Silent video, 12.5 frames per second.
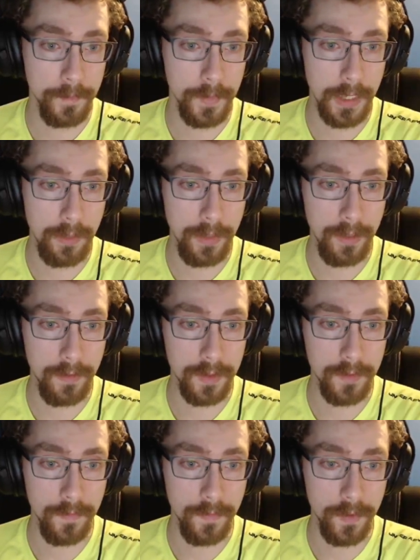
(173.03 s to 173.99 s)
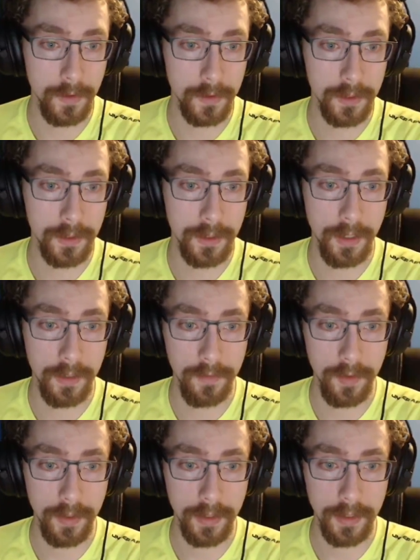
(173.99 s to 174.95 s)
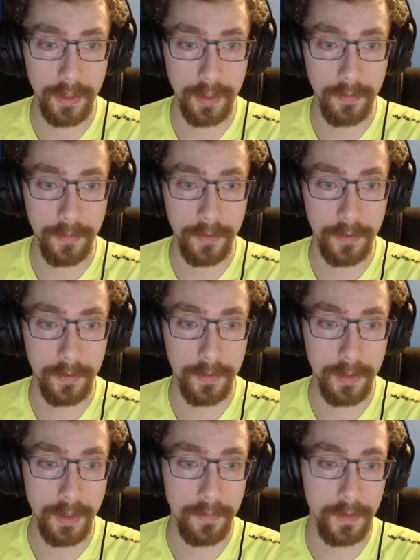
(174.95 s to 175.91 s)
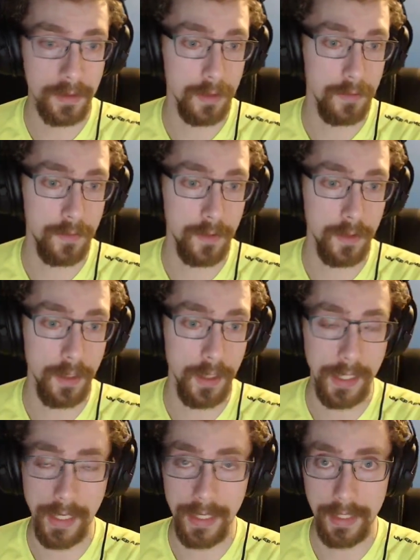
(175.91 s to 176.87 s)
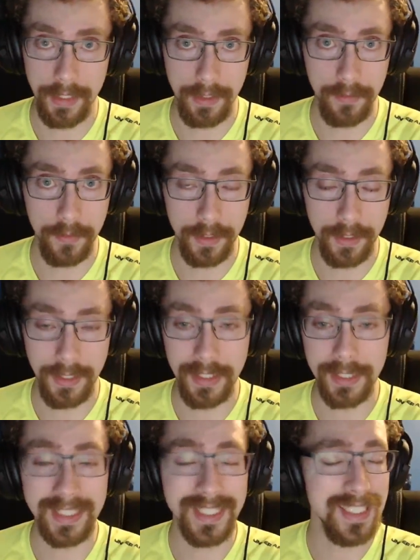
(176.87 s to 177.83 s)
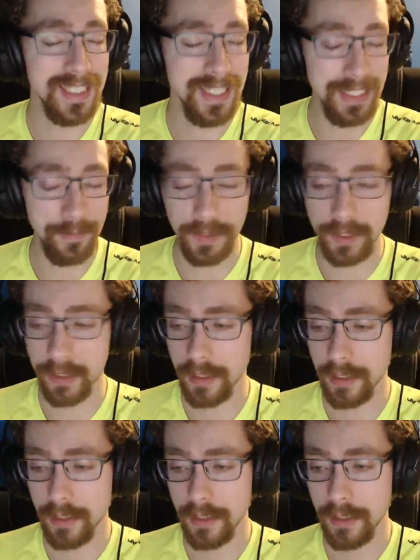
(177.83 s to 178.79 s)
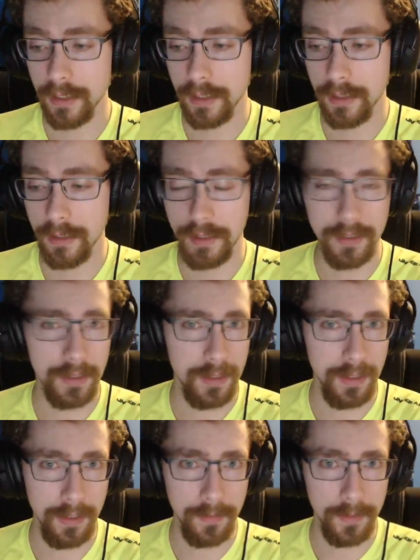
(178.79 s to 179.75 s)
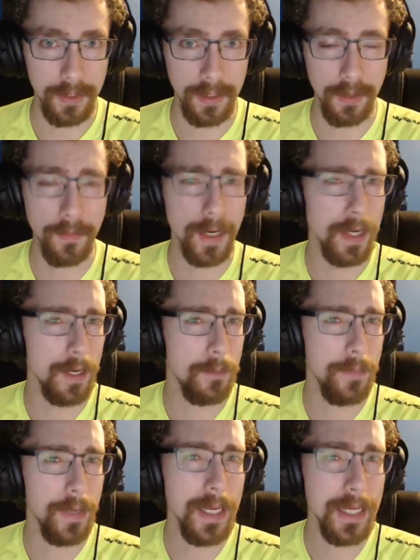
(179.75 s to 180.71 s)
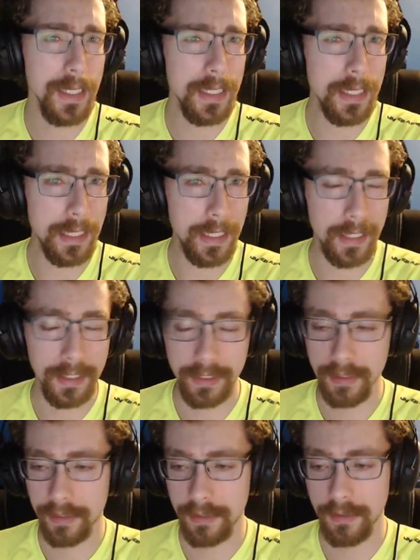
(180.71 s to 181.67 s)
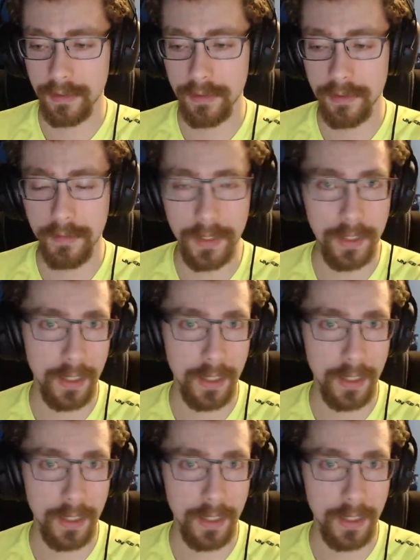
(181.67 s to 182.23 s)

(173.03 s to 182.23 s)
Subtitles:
And we have some folks covering it up, covering for it and allied with it. It seems, in my opinion, to be the